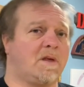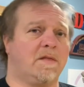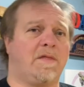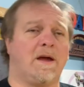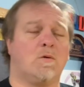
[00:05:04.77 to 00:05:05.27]

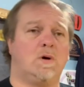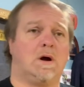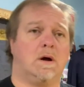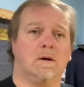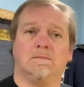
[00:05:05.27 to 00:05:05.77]
there
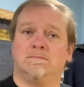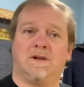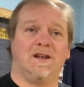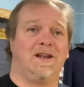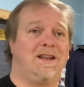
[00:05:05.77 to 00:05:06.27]
were
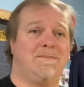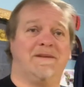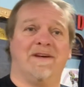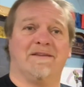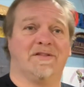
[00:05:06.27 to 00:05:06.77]
a little bit
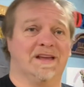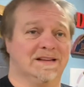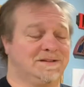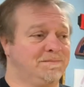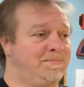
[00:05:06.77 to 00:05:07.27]
of
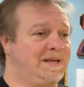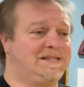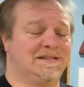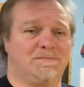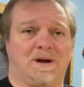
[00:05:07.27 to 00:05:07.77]
everything. Some
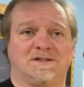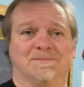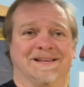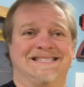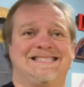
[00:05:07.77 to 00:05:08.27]
pieces brought
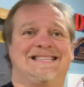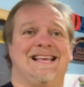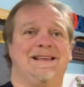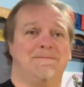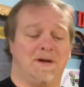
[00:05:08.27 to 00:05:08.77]
some
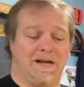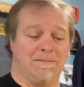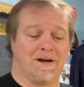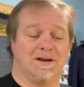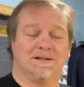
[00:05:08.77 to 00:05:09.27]
insane money
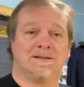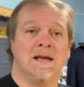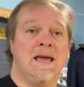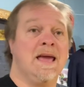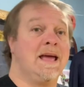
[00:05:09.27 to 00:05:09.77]
because
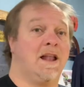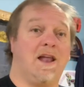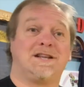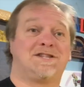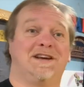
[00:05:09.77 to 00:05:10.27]
a
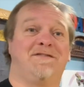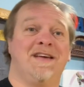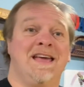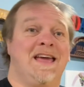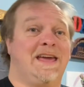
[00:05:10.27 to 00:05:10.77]
lot of stuff,
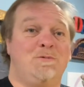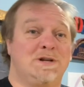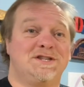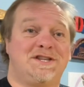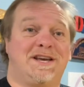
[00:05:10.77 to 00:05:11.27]
he
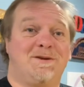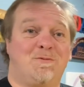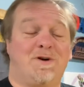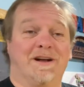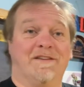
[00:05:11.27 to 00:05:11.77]
wouldn't sell you
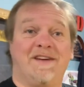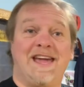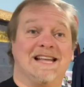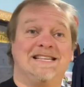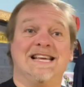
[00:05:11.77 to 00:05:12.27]
one. If he
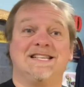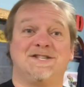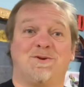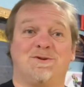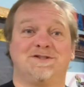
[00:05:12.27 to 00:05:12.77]
had 10
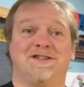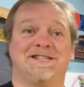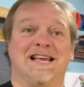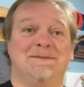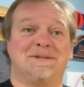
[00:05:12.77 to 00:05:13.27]
swords of the
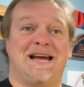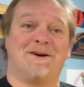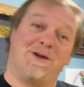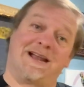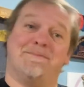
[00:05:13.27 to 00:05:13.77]
same
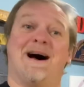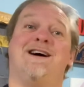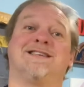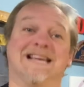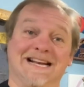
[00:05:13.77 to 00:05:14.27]
style, you had to buy
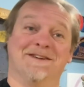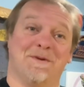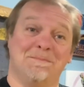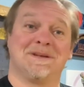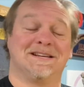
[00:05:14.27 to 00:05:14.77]
all 10 of
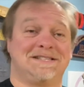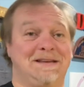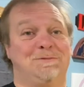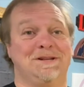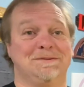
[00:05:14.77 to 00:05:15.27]
them because
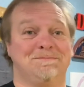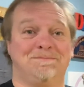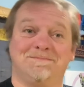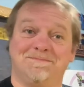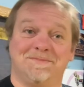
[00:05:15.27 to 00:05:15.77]
he wouldn't
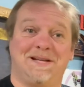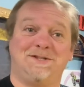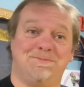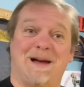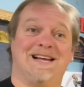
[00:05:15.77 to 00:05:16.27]

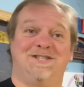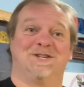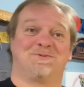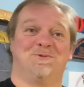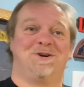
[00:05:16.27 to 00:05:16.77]
let you buy
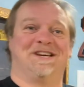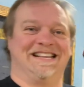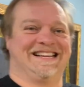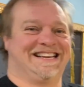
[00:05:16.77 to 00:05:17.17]
just one.